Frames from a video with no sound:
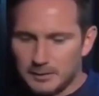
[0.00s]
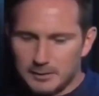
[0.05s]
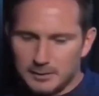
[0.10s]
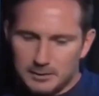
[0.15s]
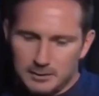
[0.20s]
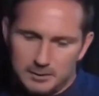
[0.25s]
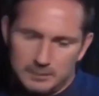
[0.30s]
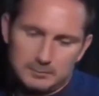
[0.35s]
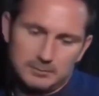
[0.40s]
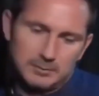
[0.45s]
There's
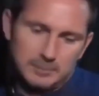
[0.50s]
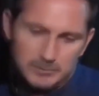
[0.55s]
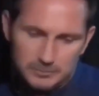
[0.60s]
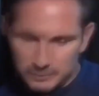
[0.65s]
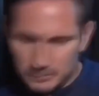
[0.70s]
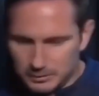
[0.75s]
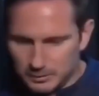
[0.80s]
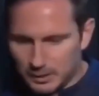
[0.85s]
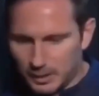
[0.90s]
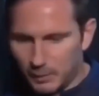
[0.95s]
only maybe,
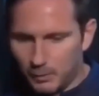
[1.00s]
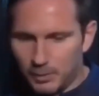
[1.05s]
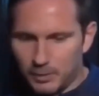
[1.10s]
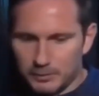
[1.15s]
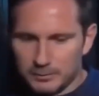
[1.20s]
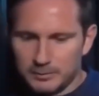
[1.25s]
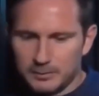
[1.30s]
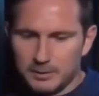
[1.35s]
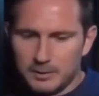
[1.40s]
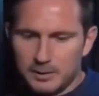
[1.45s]
you know,
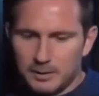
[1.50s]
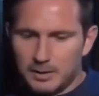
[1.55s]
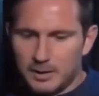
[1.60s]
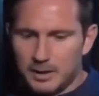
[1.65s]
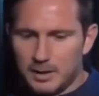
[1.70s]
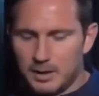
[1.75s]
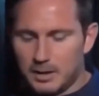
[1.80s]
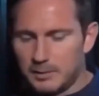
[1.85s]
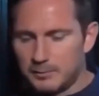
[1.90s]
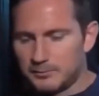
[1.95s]
maybe Tammy
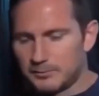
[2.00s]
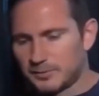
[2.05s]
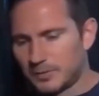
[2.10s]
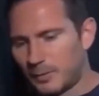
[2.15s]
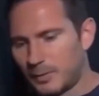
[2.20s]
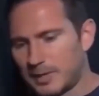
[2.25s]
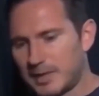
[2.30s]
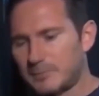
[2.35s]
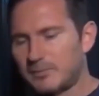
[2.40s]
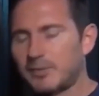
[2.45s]
Abraham or
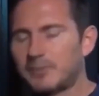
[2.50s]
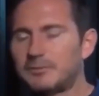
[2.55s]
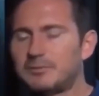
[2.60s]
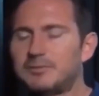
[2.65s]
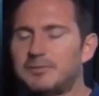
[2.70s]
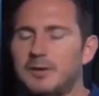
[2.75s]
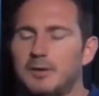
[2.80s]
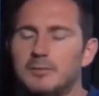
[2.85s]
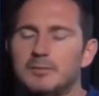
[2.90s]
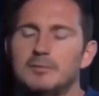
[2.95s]
Mason Mount, and that
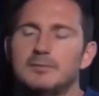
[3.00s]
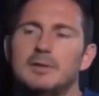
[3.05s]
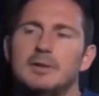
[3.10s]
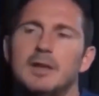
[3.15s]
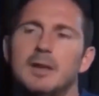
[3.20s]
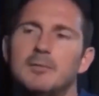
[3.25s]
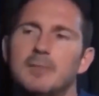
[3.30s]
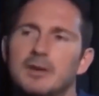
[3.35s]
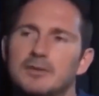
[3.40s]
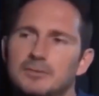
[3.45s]
was about it.
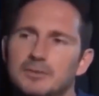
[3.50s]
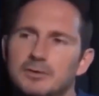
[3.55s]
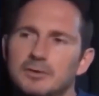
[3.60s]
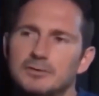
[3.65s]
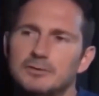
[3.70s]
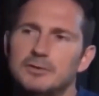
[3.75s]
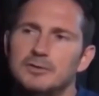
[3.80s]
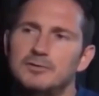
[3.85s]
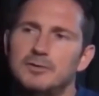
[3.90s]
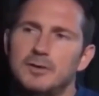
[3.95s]
But
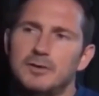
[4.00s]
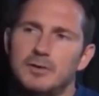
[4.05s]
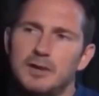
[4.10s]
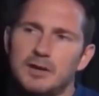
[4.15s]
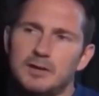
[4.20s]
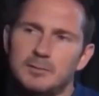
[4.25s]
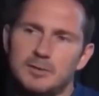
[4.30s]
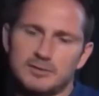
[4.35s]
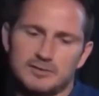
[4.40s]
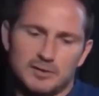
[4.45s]
actually,
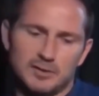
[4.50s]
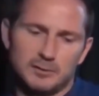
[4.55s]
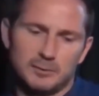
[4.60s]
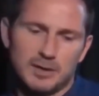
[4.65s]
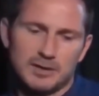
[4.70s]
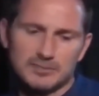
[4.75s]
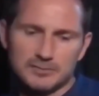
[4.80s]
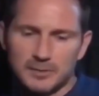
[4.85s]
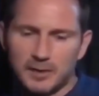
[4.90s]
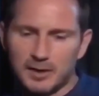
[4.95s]
you know, again,
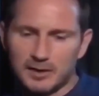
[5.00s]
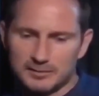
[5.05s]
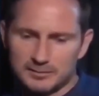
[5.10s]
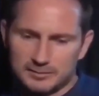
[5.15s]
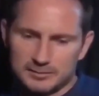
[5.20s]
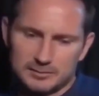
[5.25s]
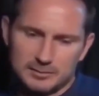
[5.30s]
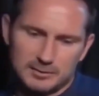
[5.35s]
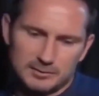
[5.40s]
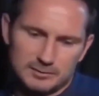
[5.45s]
necessity's
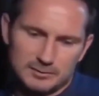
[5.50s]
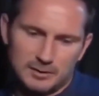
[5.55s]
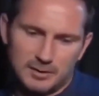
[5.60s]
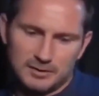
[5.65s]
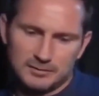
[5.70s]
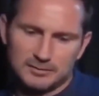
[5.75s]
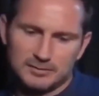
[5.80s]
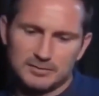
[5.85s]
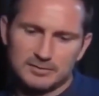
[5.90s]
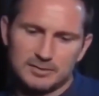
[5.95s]
brought this
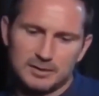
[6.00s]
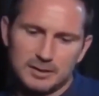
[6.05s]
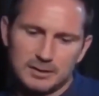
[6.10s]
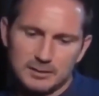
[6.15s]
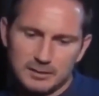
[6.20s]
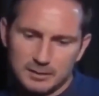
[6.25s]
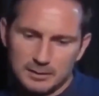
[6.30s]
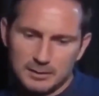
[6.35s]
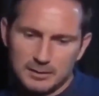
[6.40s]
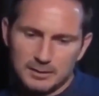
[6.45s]
about, partly through
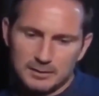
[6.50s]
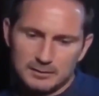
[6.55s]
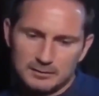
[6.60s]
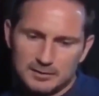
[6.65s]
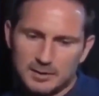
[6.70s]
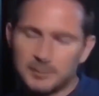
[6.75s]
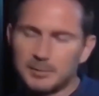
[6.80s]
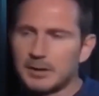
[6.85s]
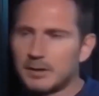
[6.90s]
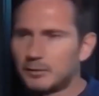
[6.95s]
injuries and
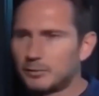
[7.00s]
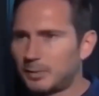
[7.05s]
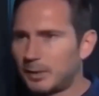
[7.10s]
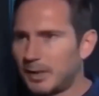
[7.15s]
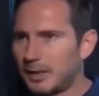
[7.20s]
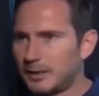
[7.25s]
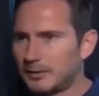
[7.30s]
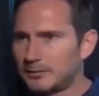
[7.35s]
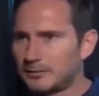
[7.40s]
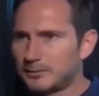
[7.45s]
suspension.
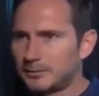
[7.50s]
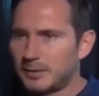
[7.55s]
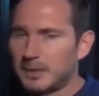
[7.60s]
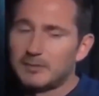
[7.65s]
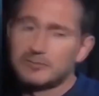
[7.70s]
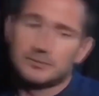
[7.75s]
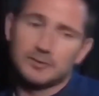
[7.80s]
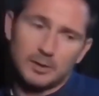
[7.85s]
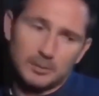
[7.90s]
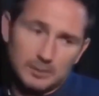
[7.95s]

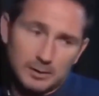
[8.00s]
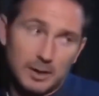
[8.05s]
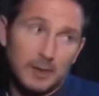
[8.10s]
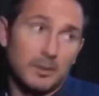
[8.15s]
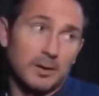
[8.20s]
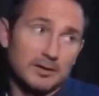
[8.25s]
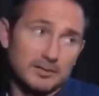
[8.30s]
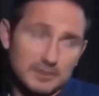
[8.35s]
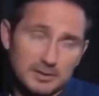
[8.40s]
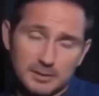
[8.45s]

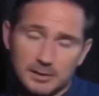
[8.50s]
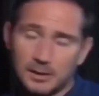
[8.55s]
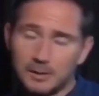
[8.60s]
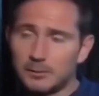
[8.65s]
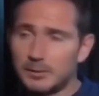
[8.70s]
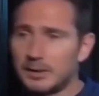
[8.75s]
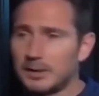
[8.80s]
Just going back to